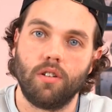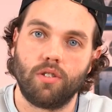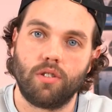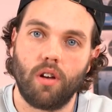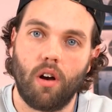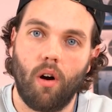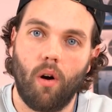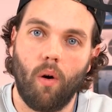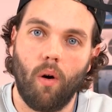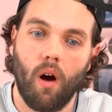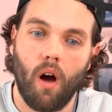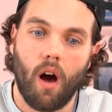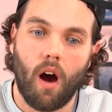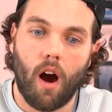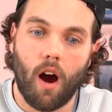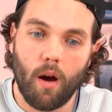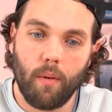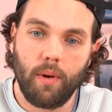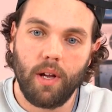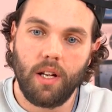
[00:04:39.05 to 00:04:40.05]
So
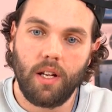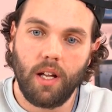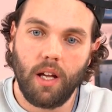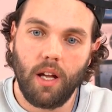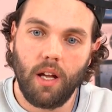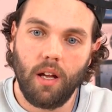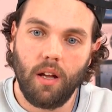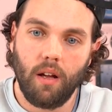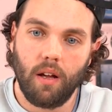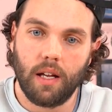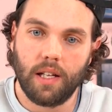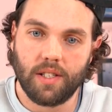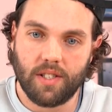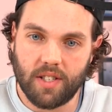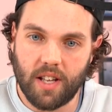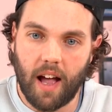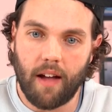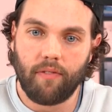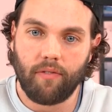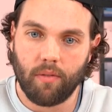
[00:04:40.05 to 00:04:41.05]
RBD in
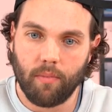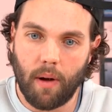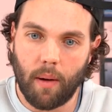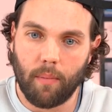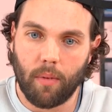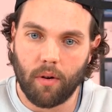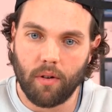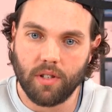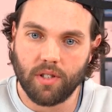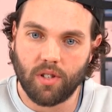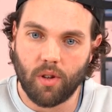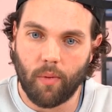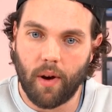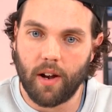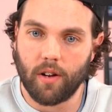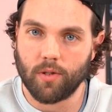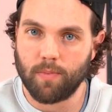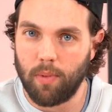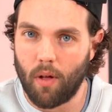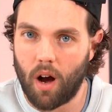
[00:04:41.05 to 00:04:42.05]
Ceph, remember, is the
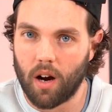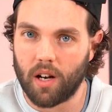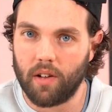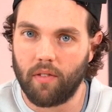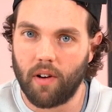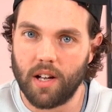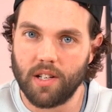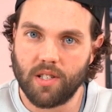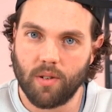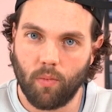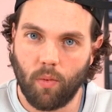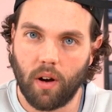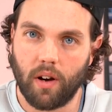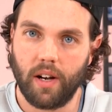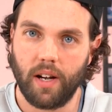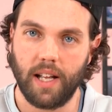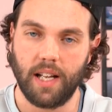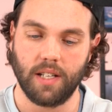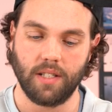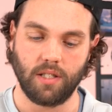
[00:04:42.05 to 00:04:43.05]
Rados block device, and what
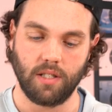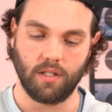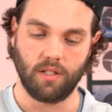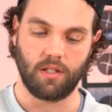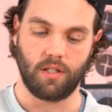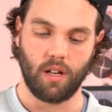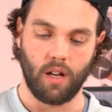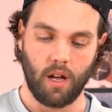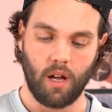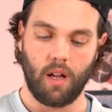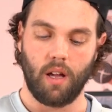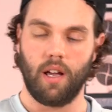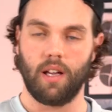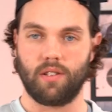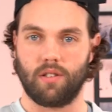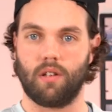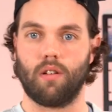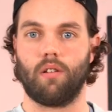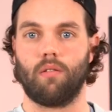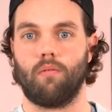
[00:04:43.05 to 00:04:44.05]
it is is
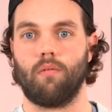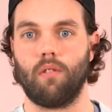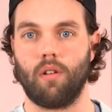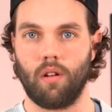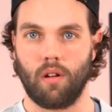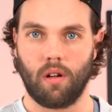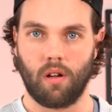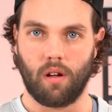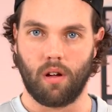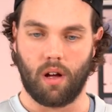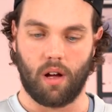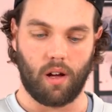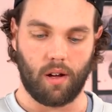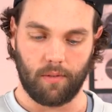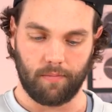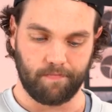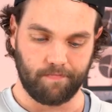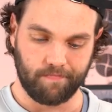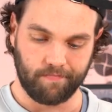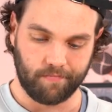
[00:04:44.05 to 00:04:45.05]
it's a,
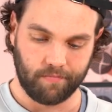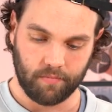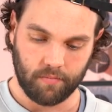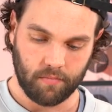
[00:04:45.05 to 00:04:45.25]
um,